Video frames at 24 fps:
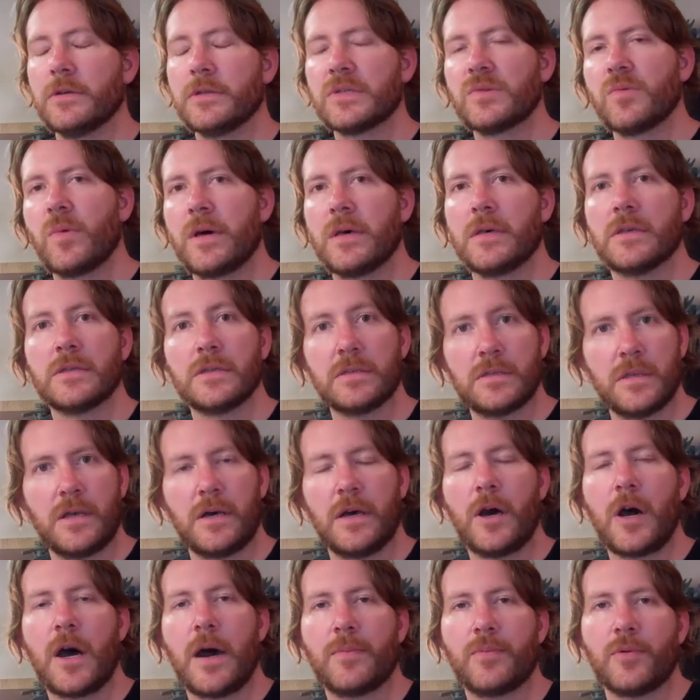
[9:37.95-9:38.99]
as well as
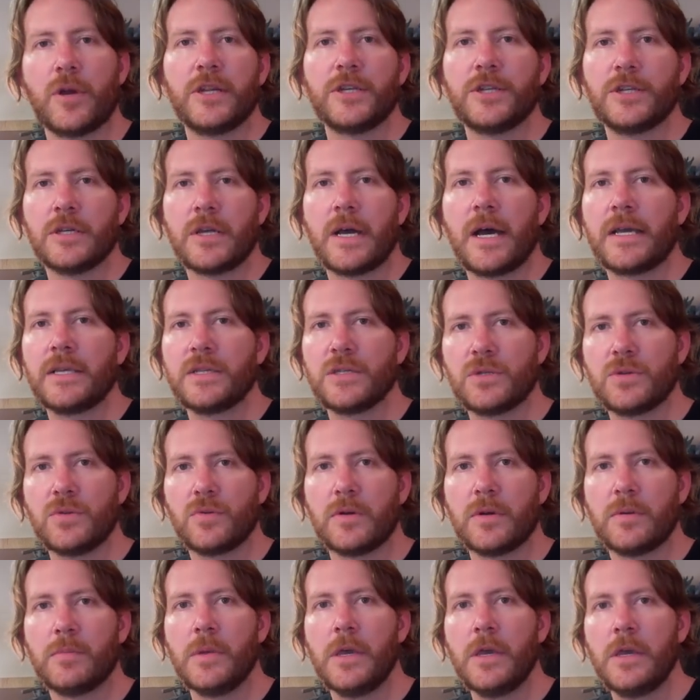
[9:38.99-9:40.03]
Operation
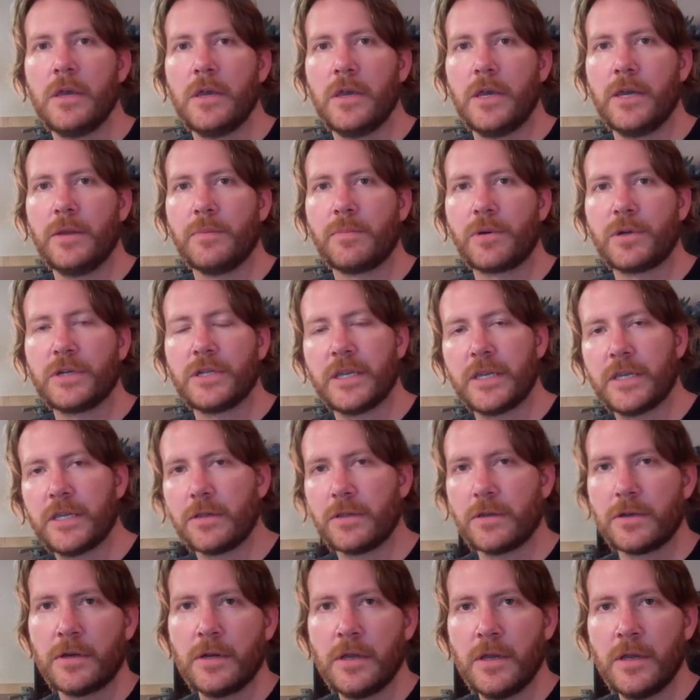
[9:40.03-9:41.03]
Icestorm in particular.